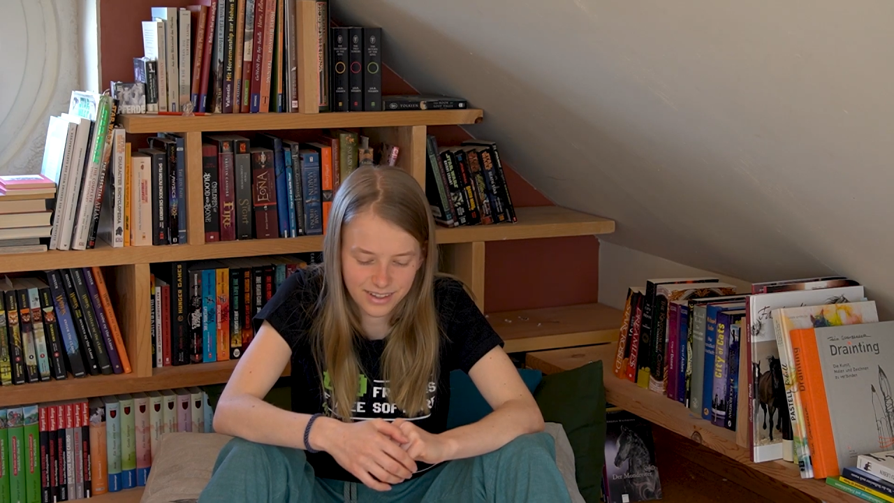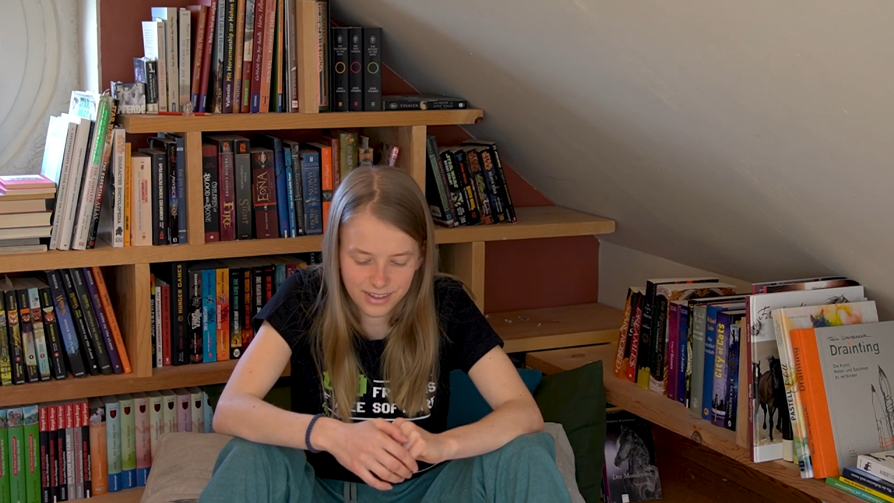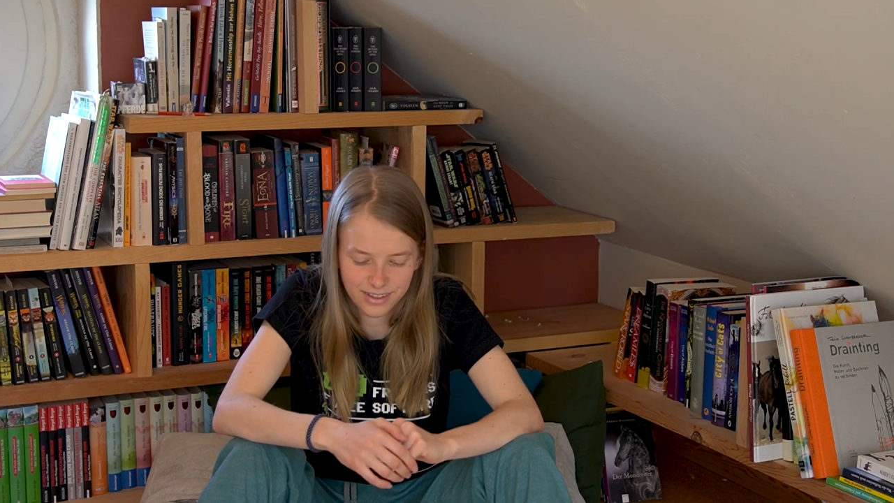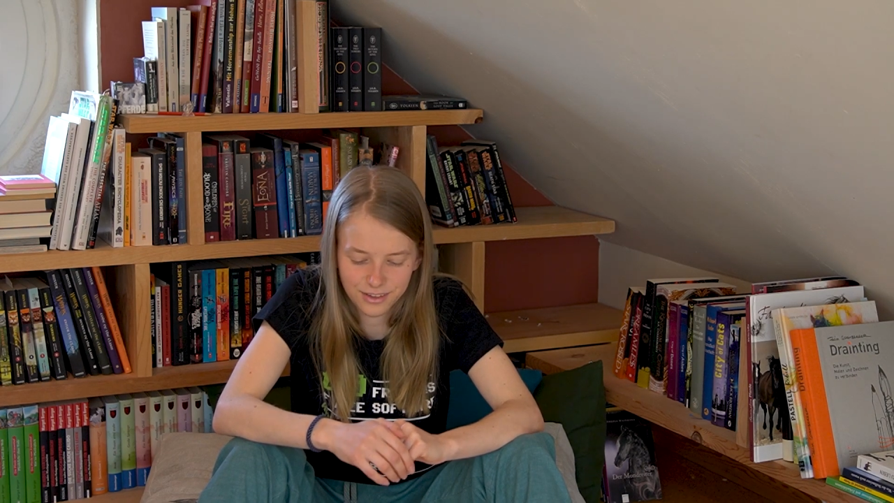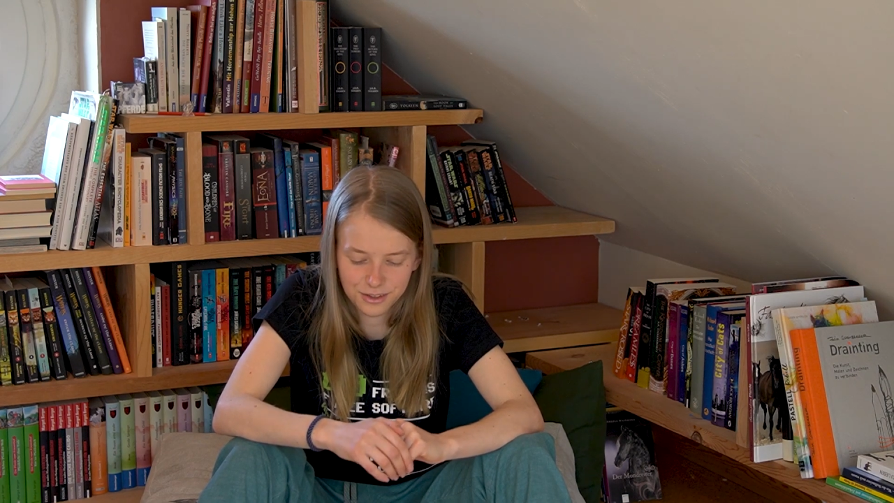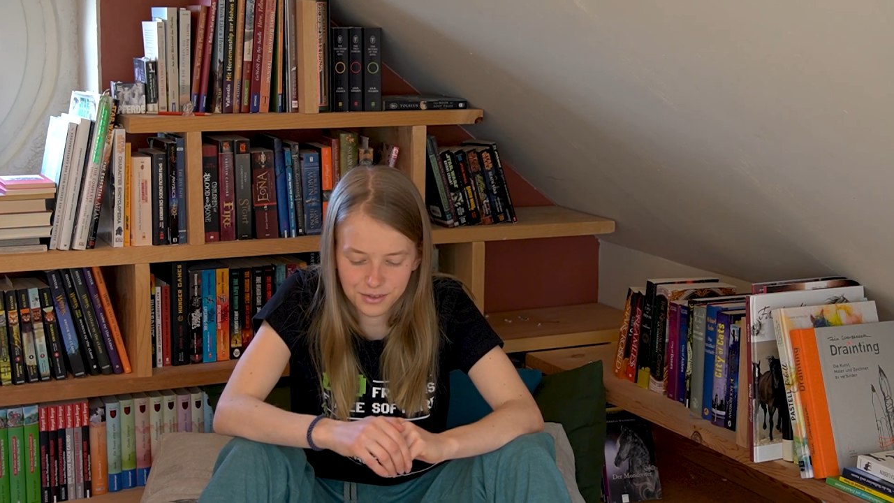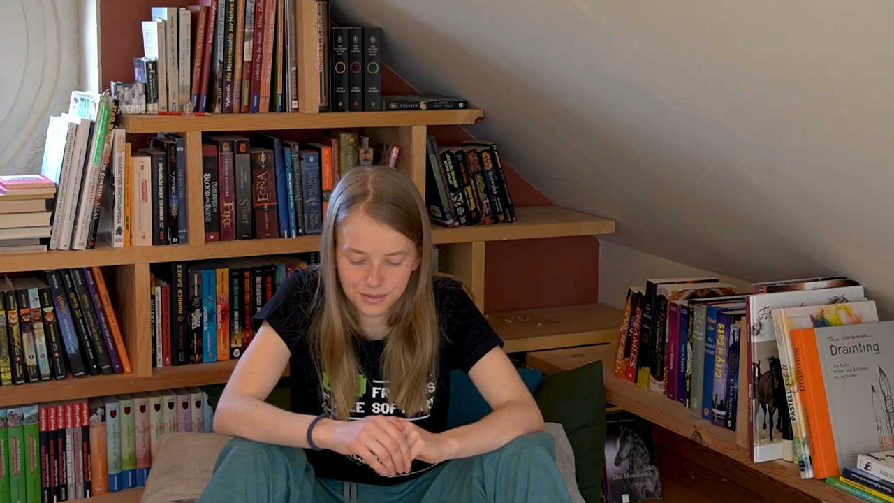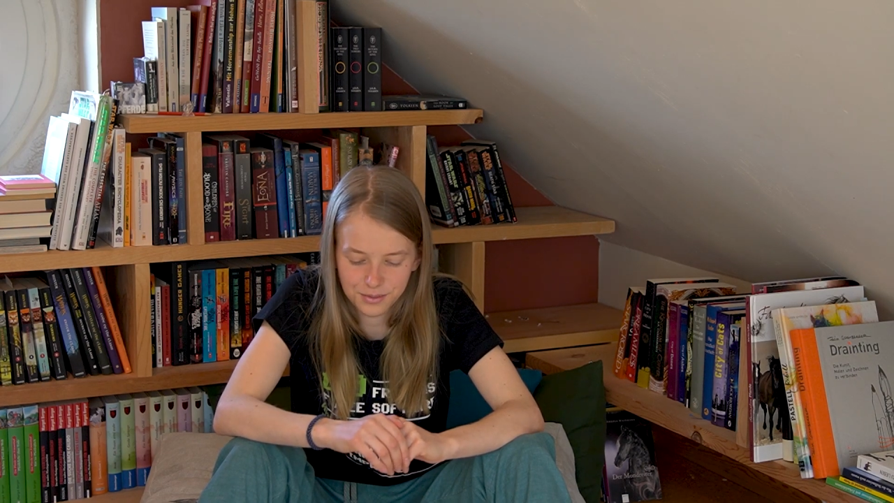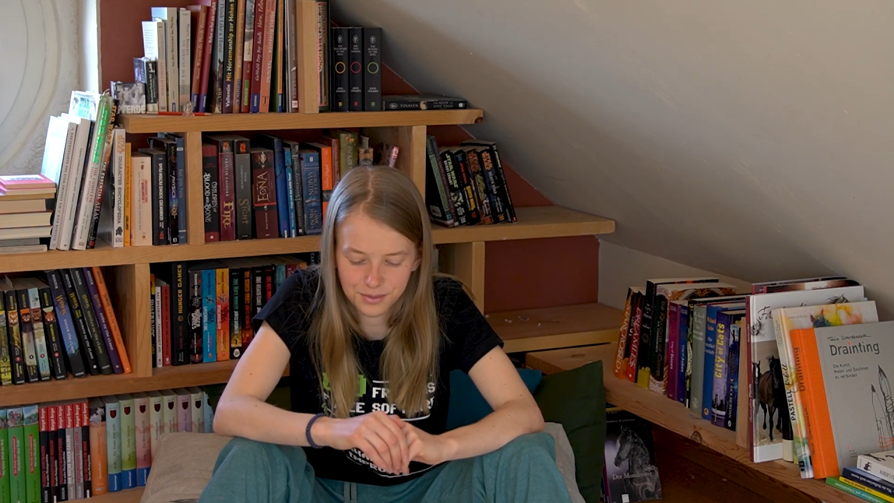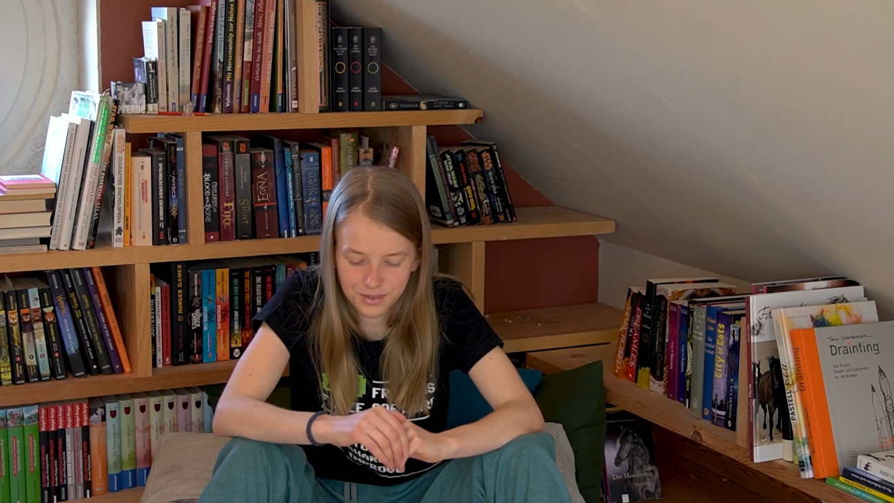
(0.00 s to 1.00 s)

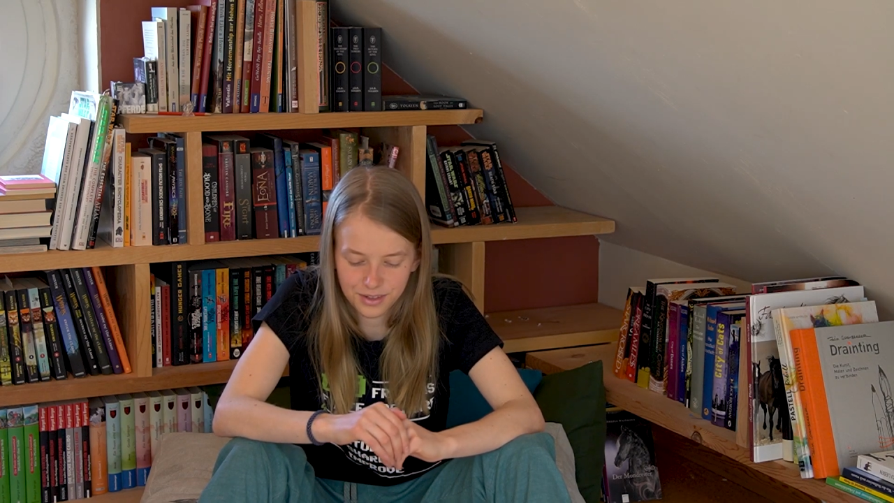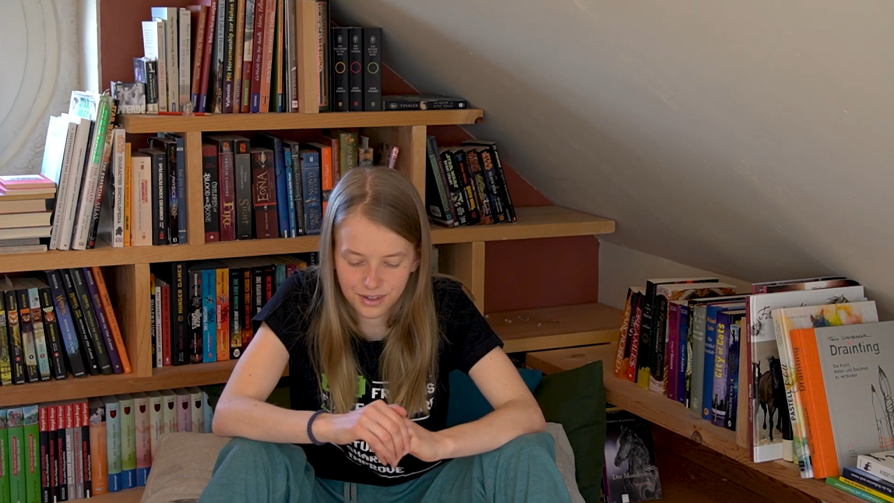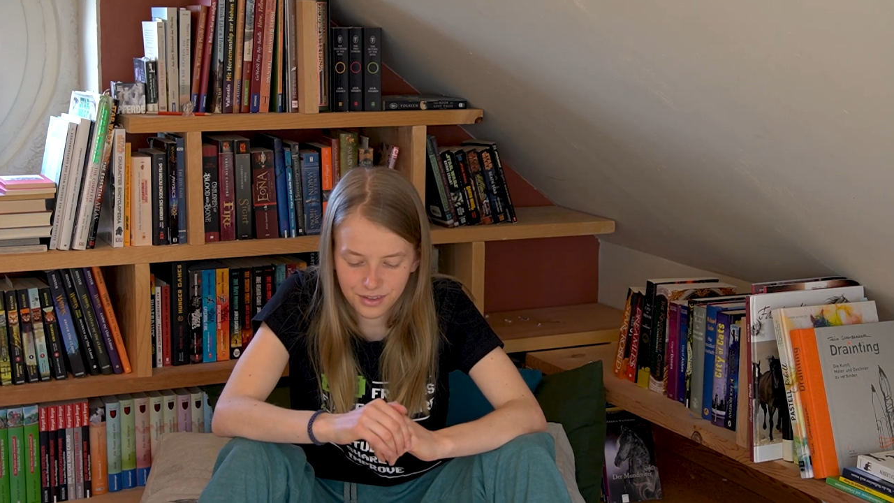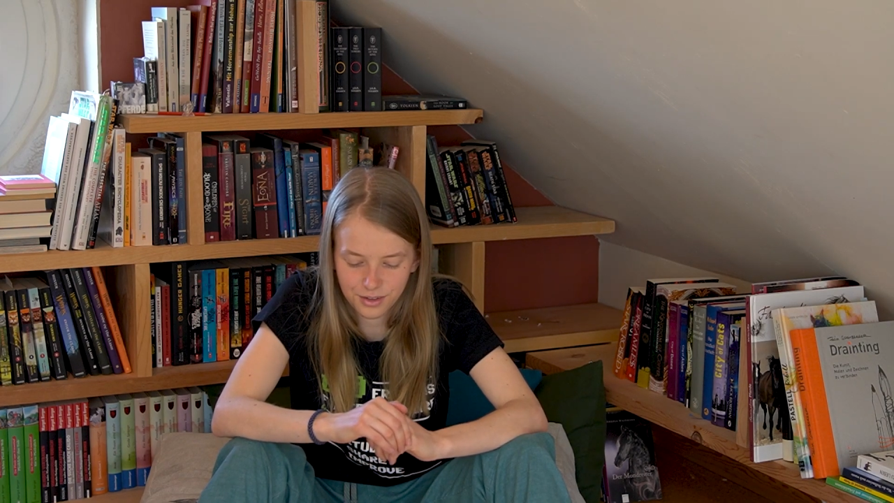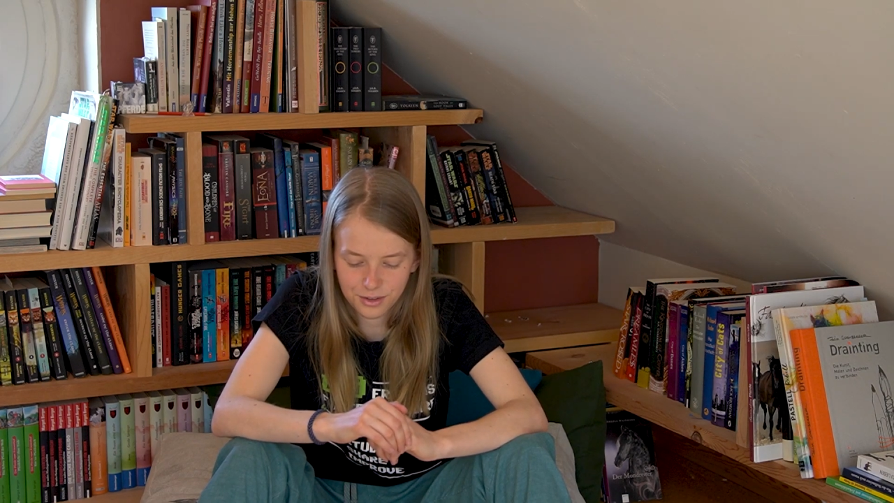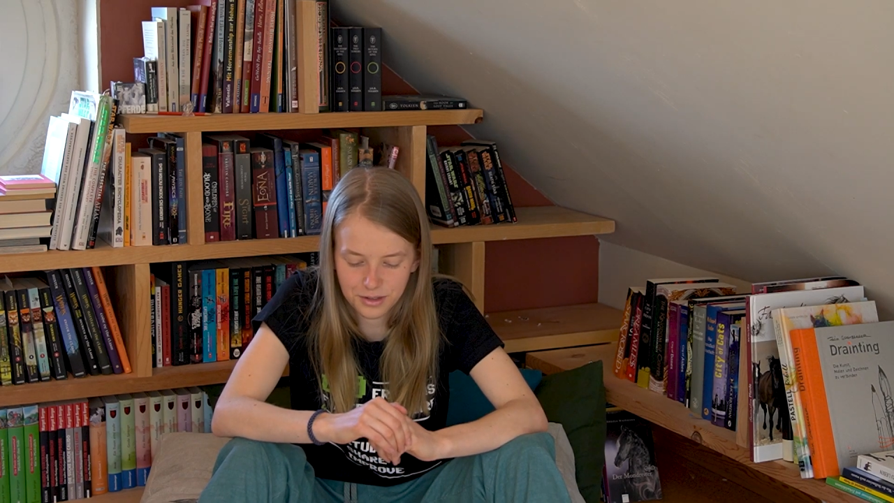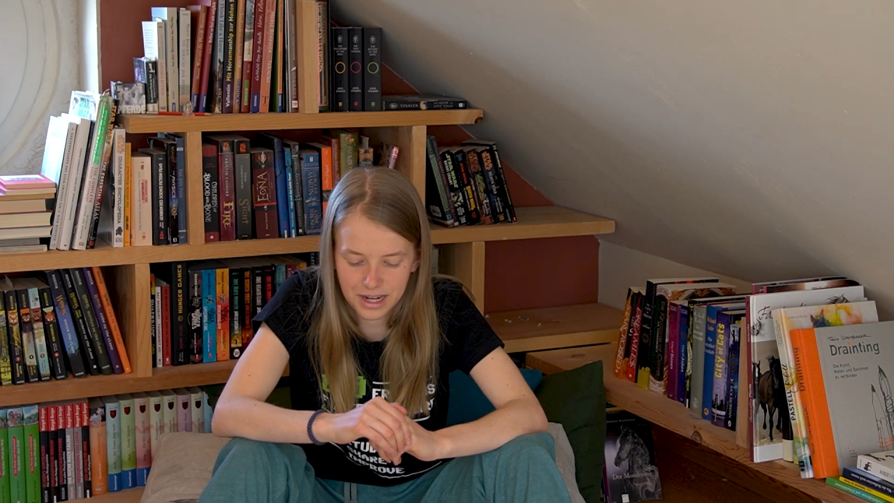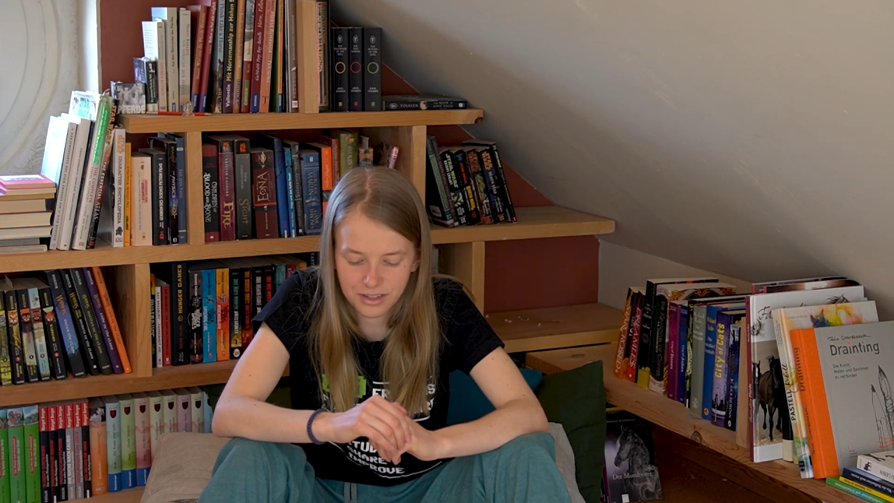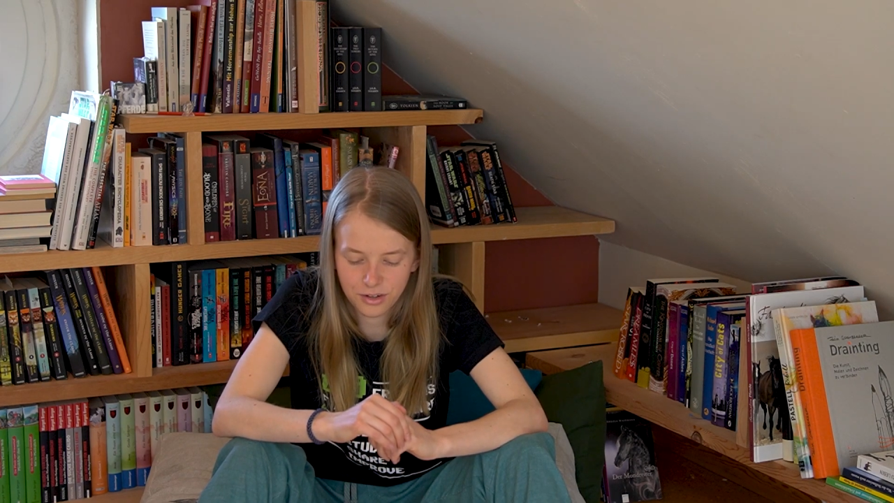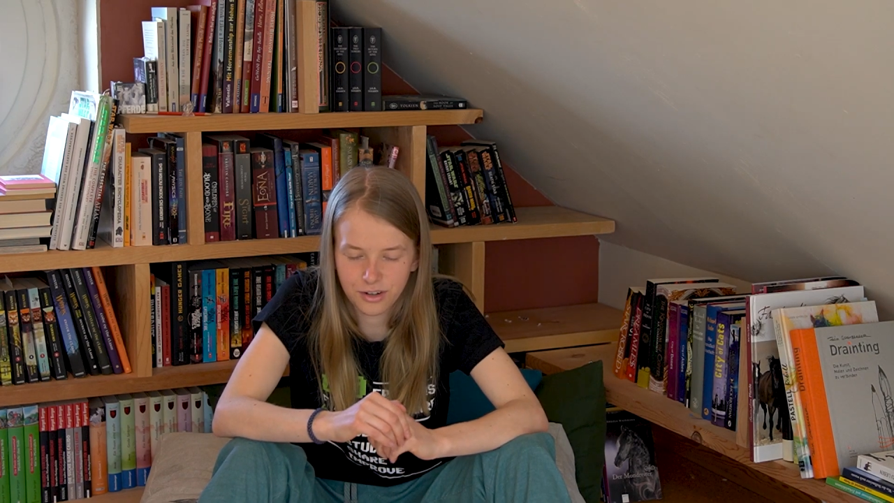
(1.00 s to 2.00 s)
into the
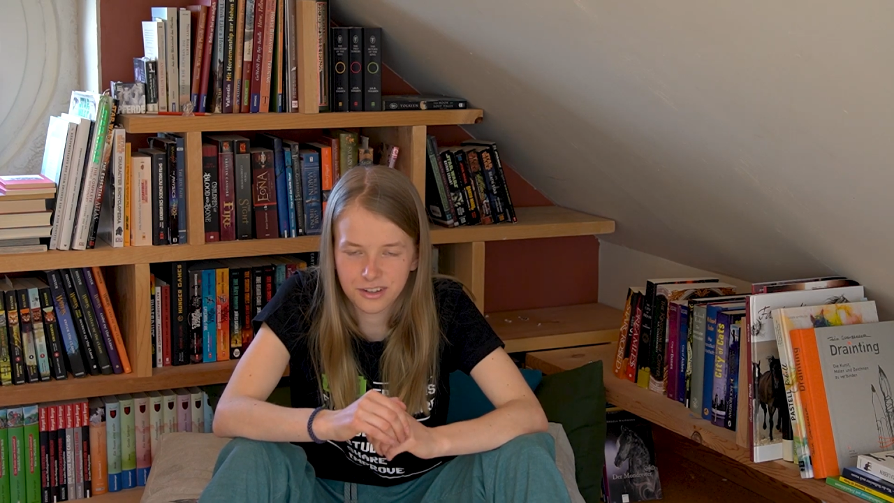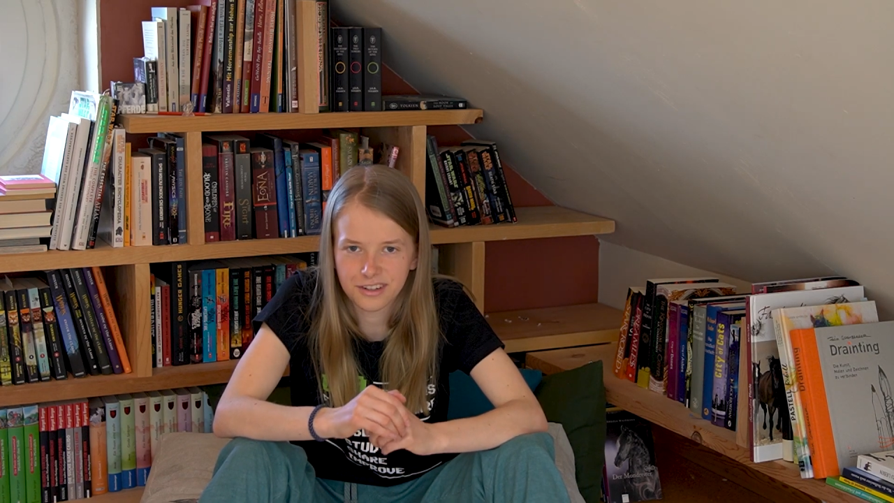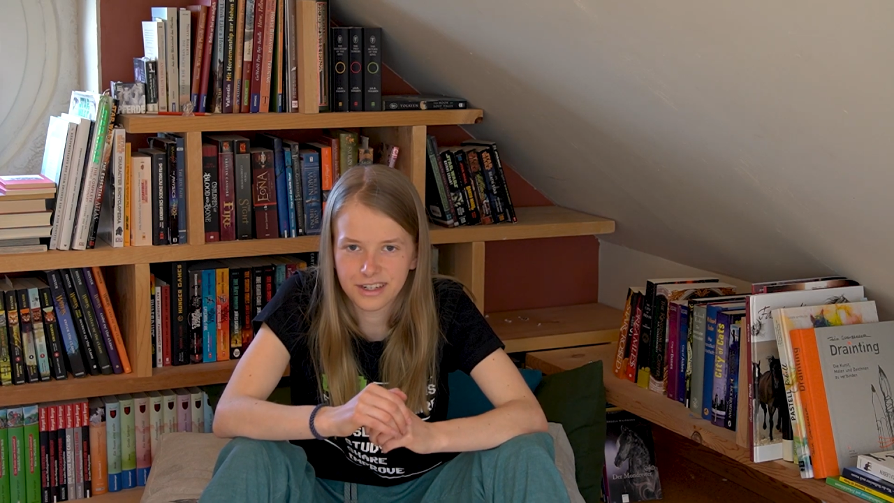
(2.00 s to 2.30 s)
correct order